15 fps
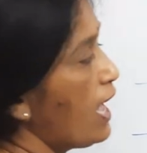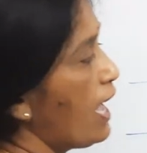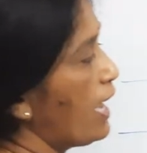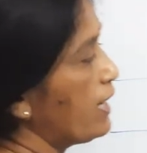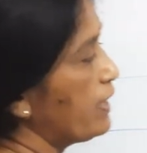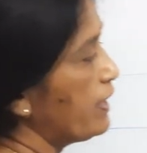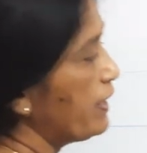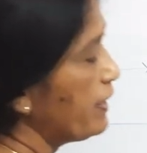
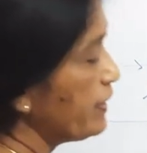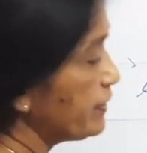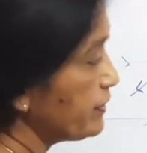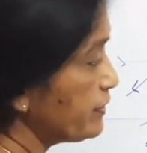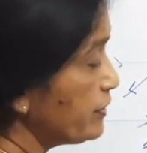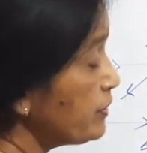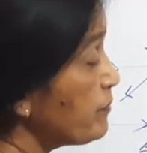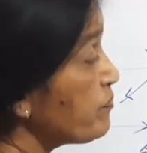And
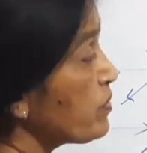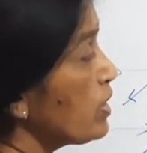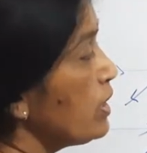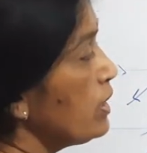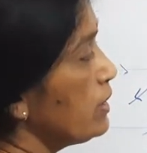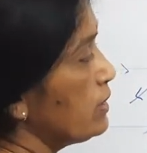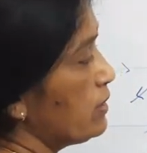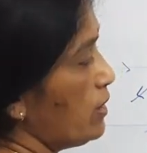here
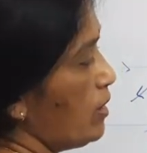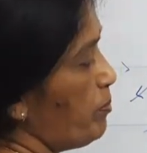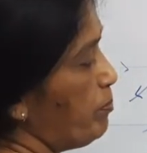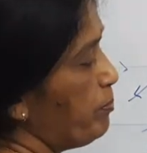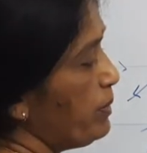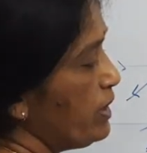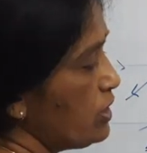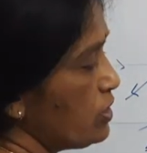a
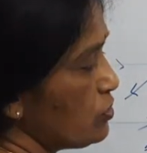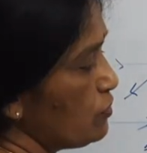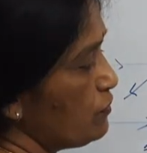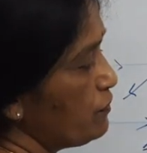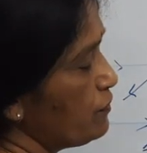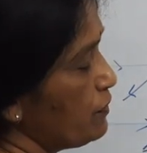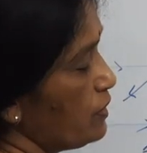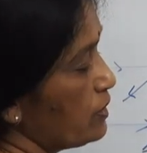piece of
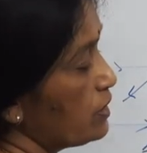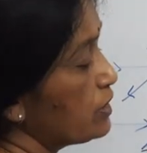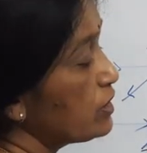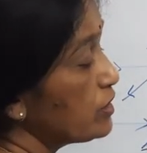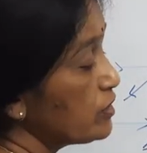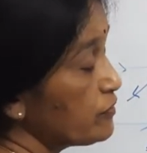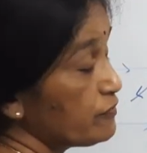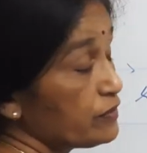a
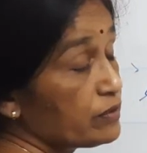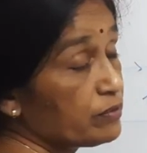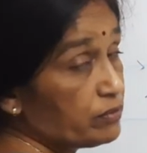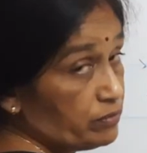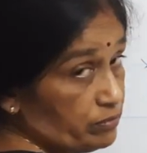curved